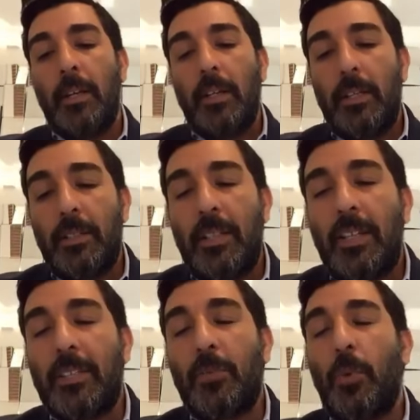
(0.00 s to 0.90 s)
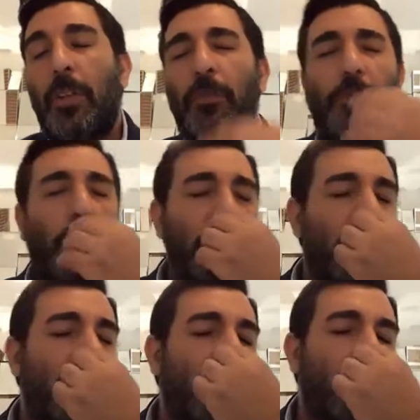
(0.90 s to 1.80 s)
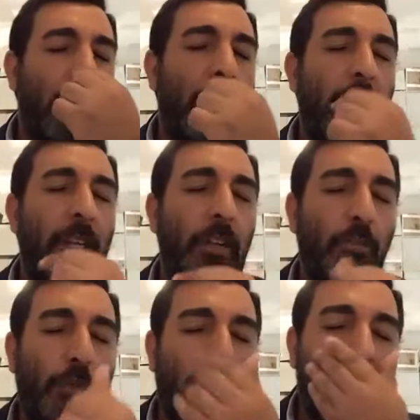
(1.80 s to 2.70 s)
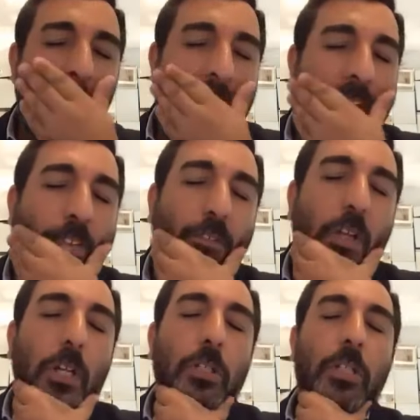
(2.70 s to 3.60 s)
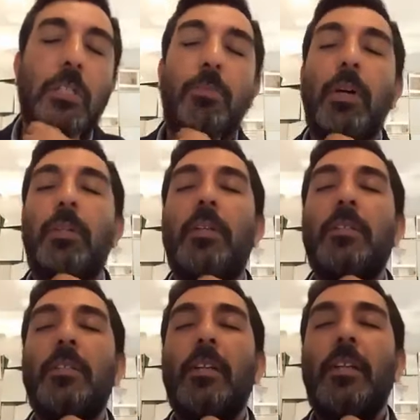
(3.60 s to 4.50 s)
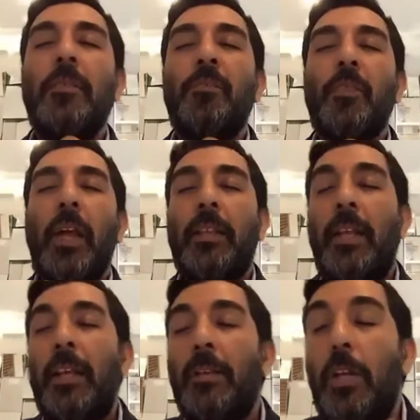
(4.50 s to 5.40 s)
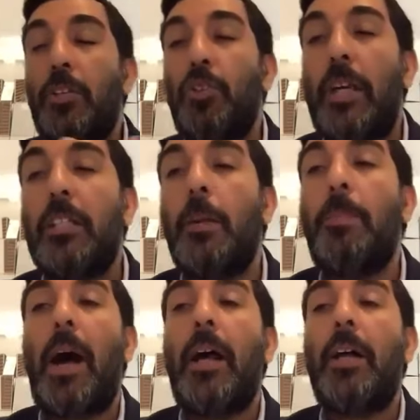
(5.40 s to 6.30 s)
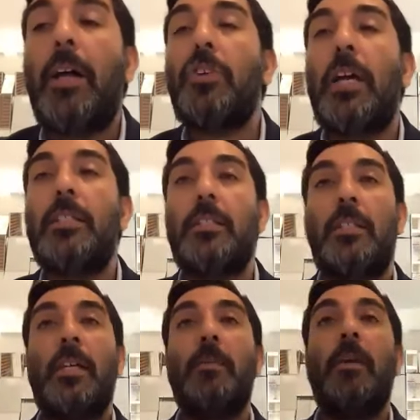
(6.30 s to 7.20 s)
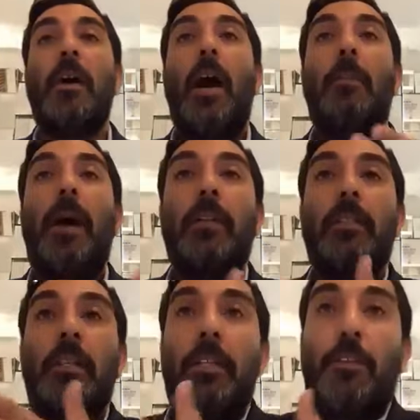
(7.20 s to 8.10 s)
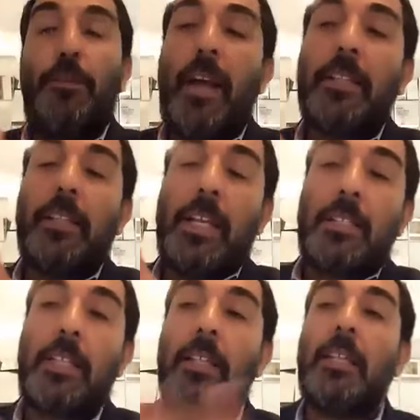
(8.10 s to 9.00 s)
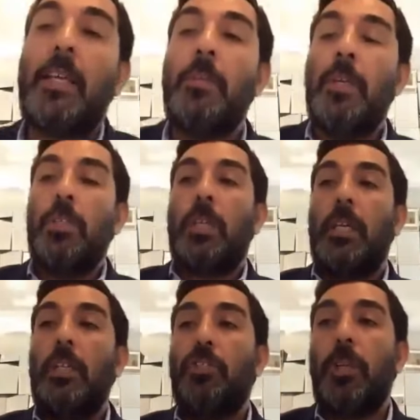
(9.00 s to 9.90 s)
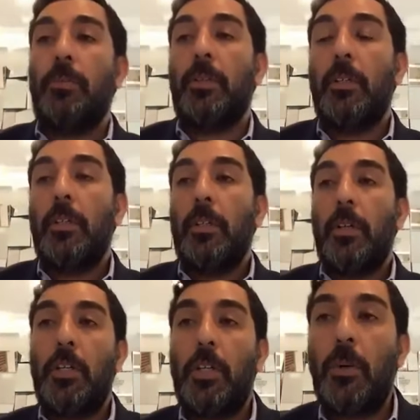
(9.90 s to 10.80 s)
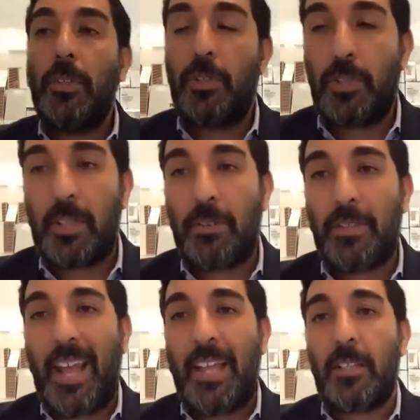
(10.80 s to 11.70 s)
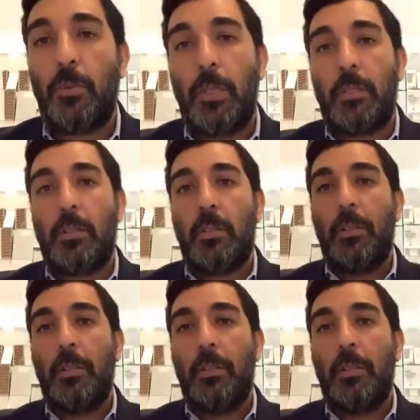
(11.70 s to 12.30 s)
He says when he first uh, revealed himself to his brothers, and they tried to apologize to him about the fact that they sent him to Egypt, you know what Yosef's answer was?